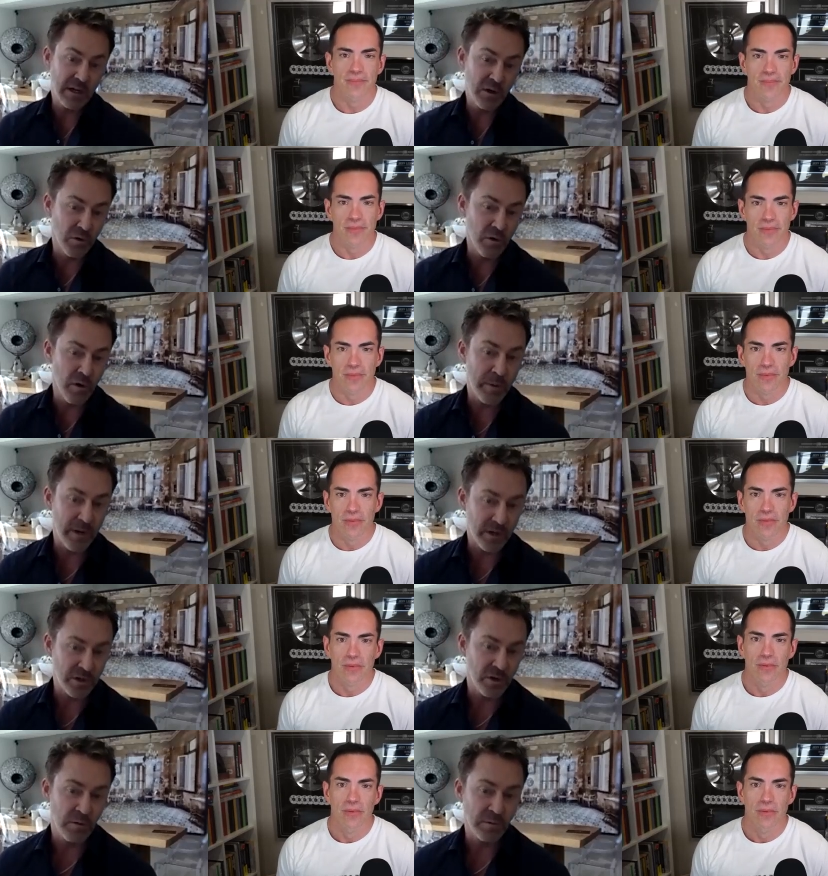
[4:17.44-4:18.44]
Speaker 1: who grew up in a
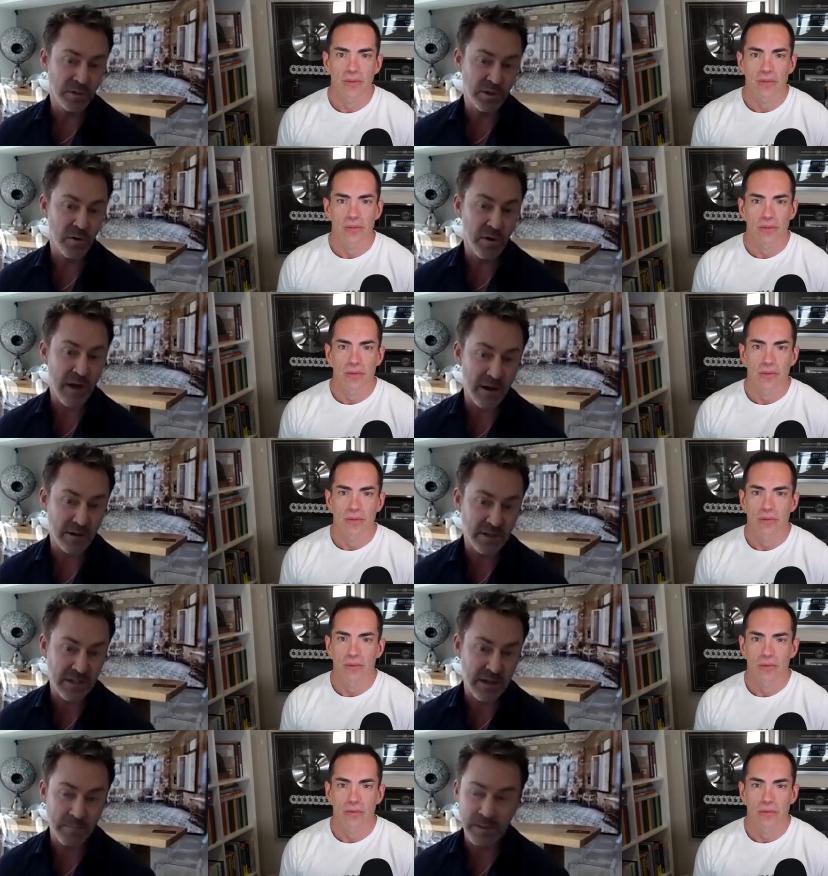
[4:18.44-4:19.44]
two room
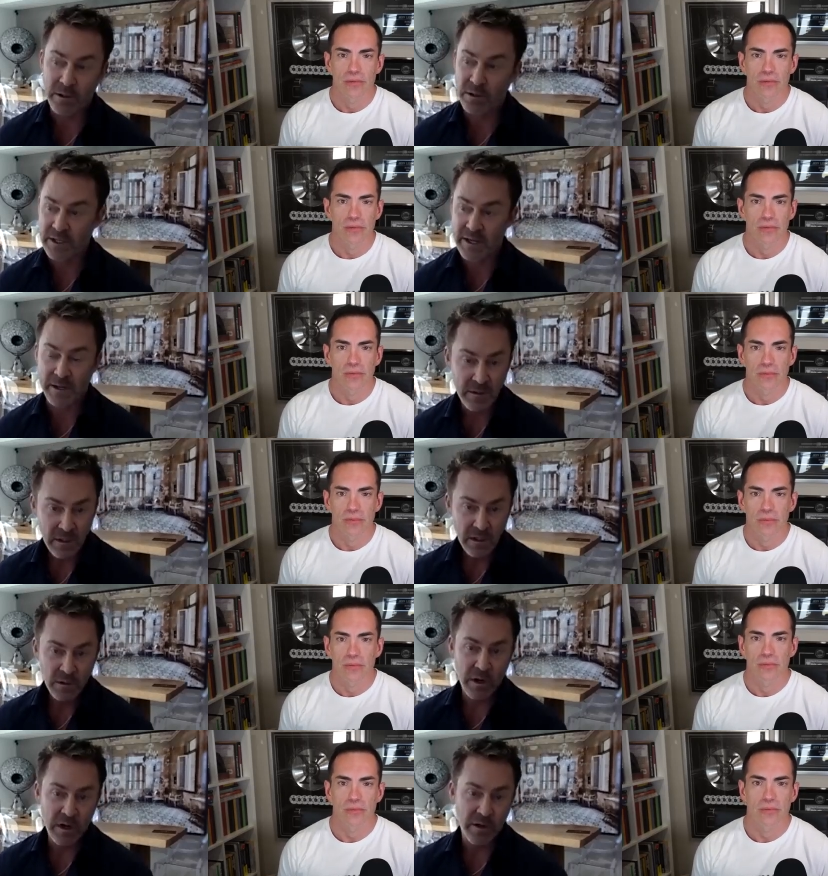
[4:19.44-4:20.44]
schoolhouse can build a,
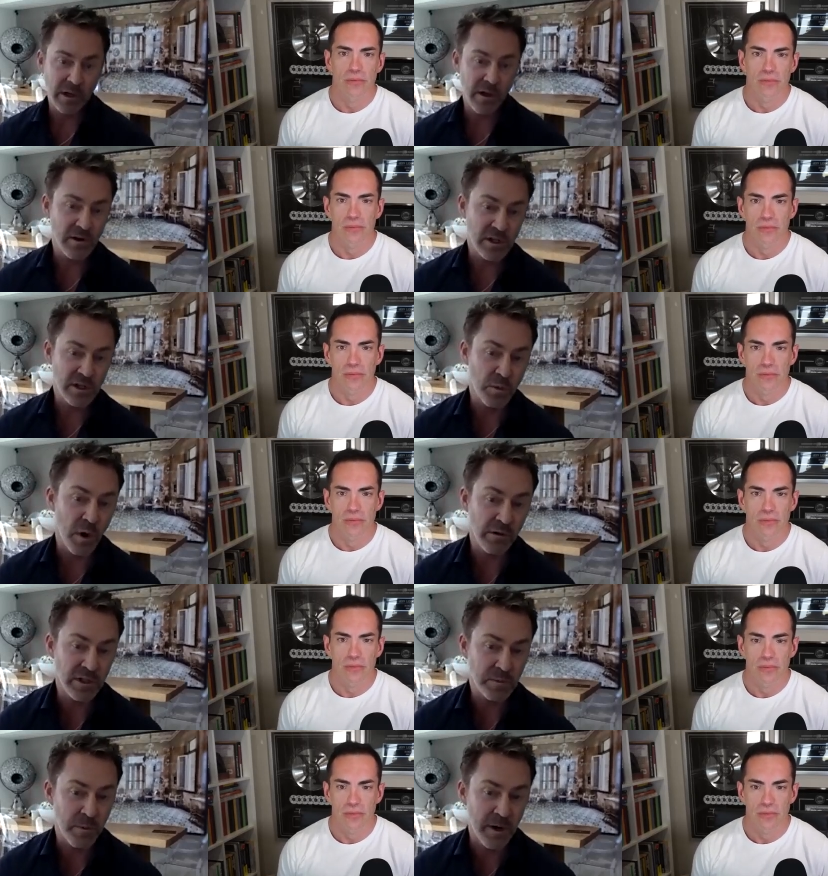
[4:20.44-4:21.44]
one of the largest
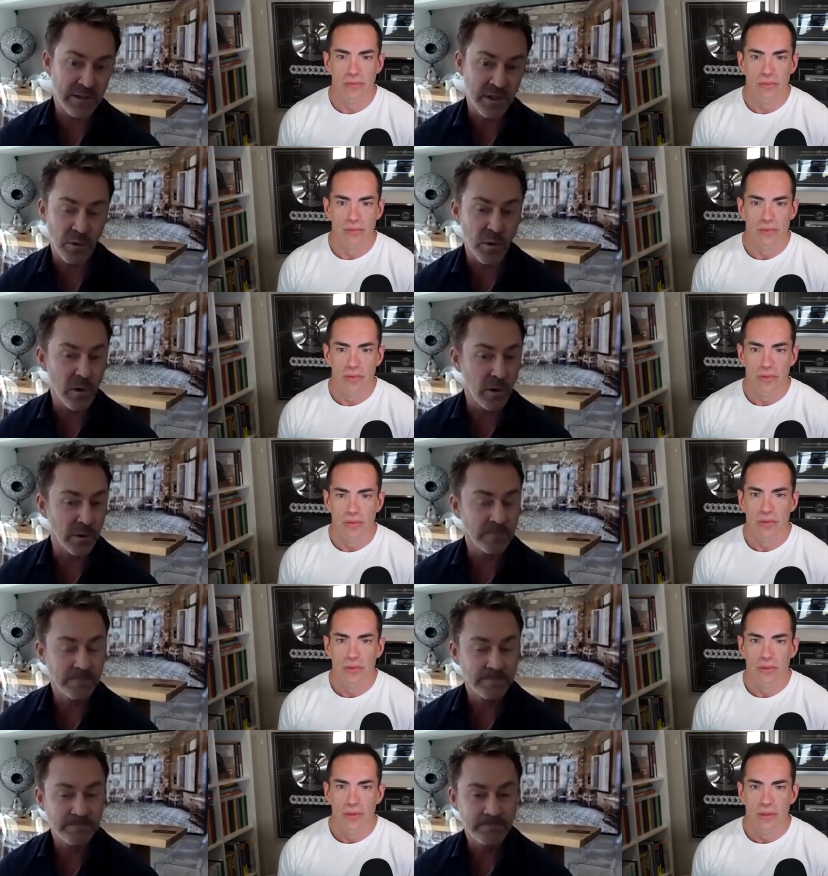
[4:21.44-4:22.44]
wellness brands in the world.
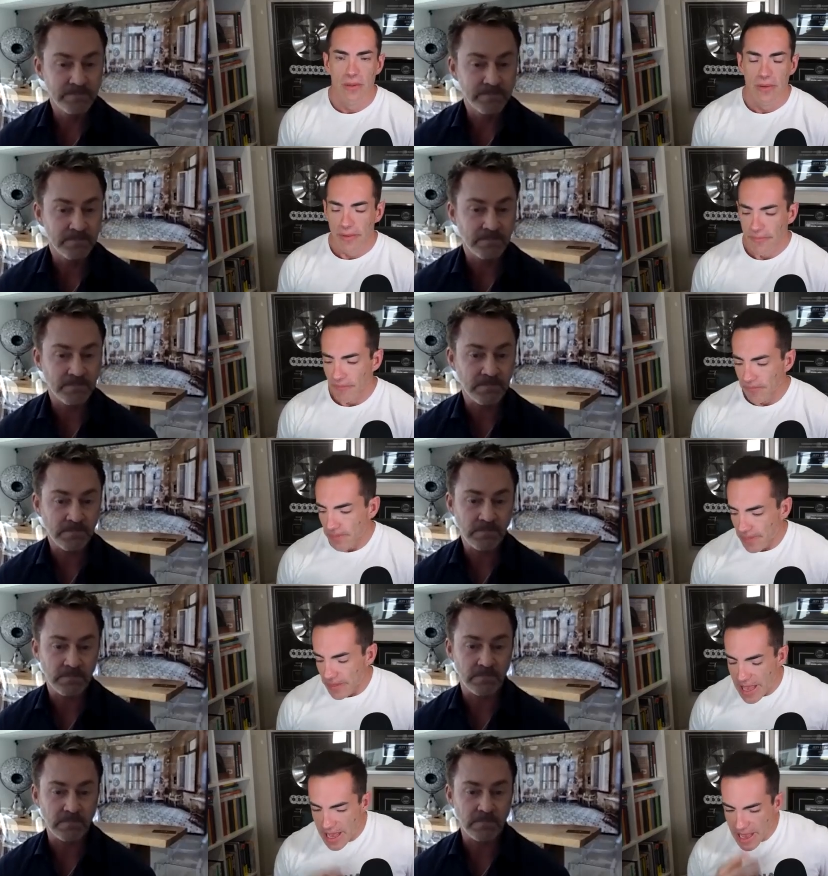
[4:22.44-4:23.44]

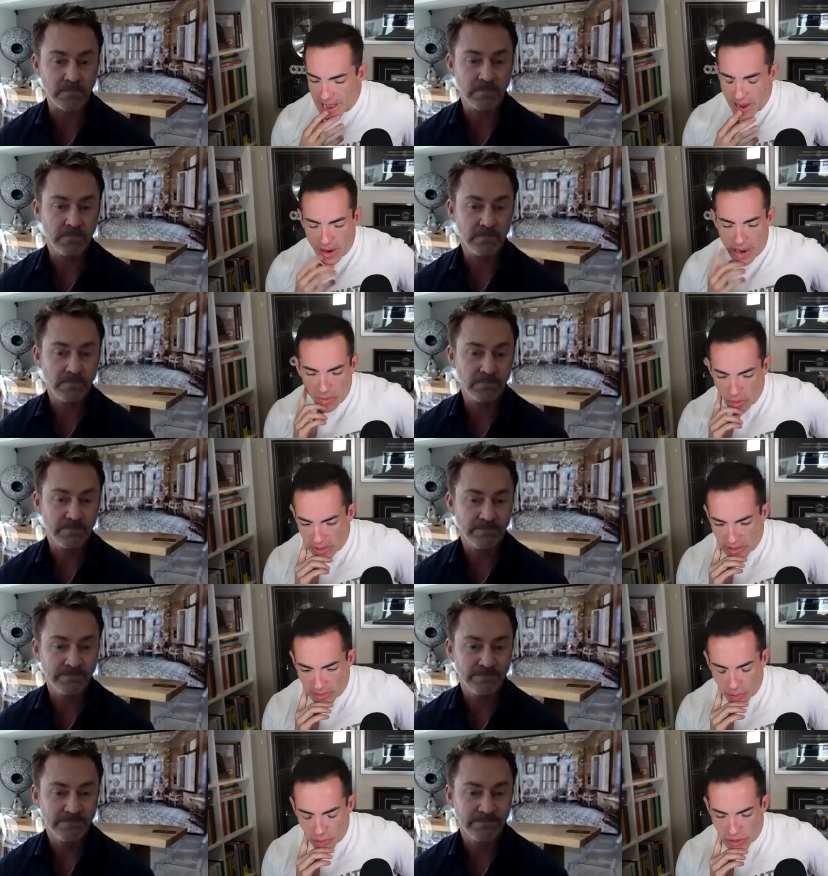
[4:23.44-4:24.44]
Speaker 2: Yeah, I, I
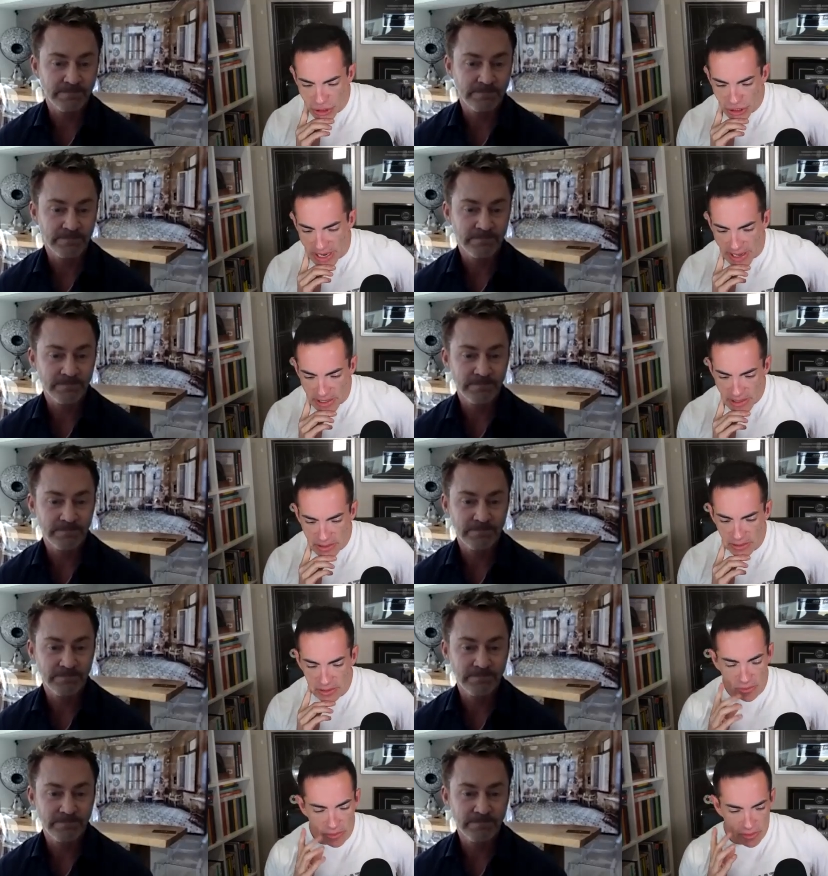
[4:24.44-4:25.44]
really
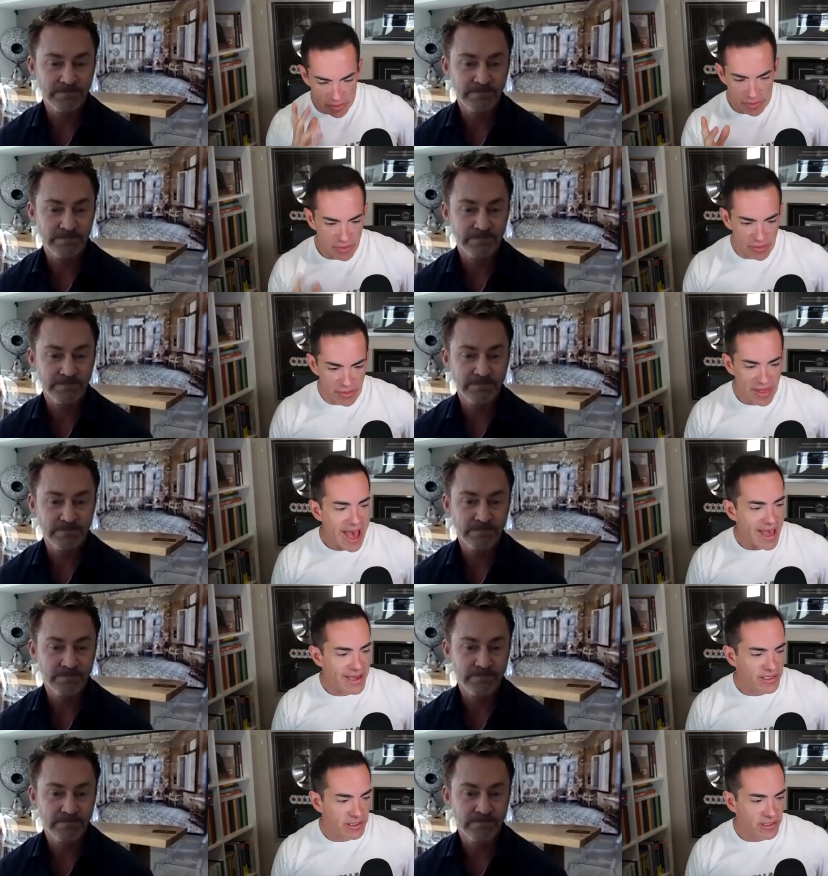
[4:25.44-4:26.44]
appreciate
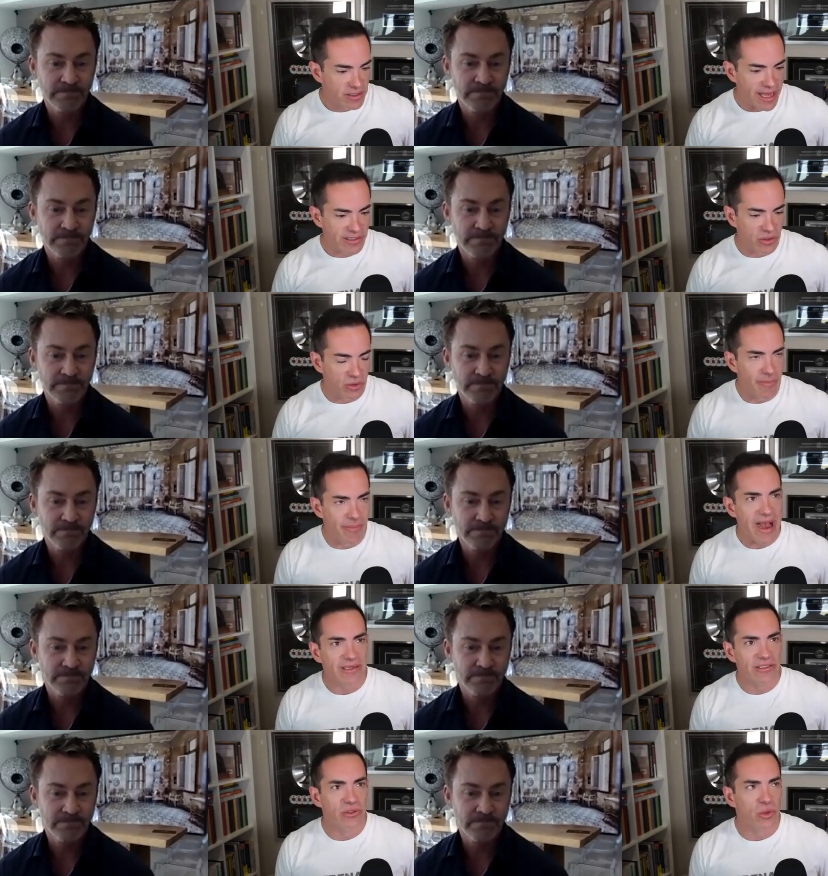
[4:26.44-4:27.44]
that that sort of
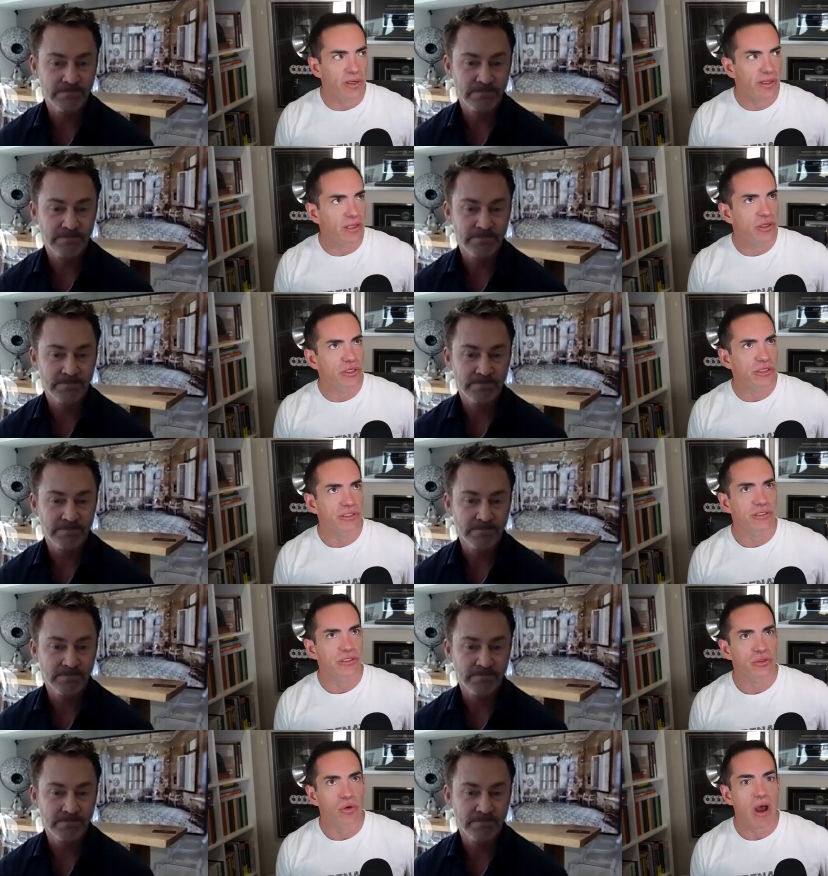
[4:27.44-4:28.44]
backstory like you just
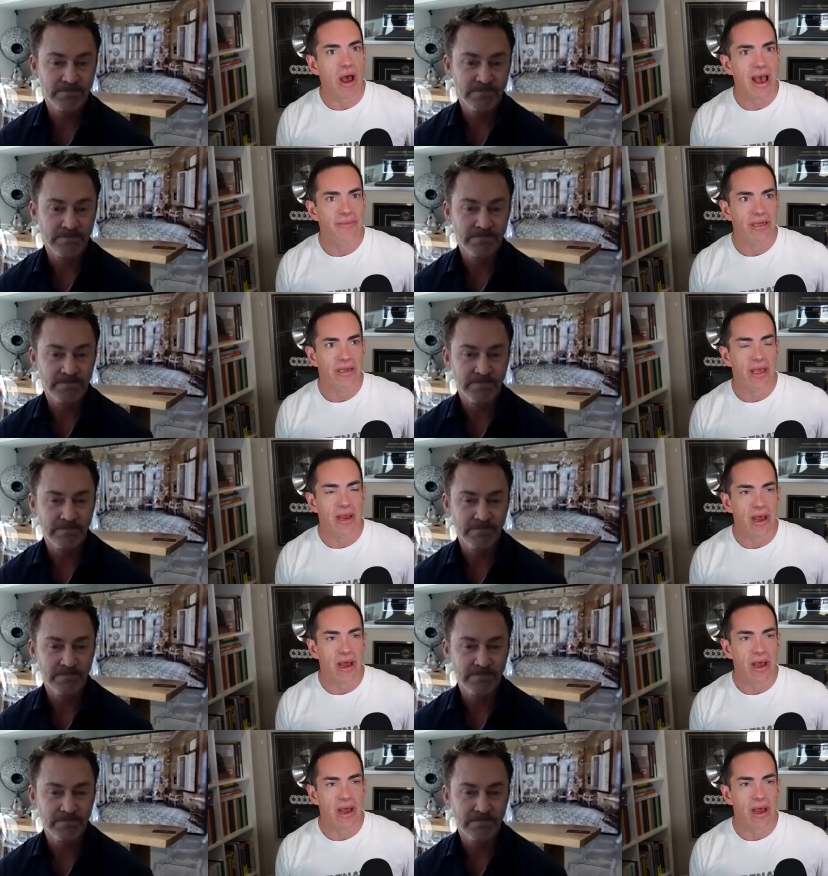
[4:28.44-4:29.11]
described and and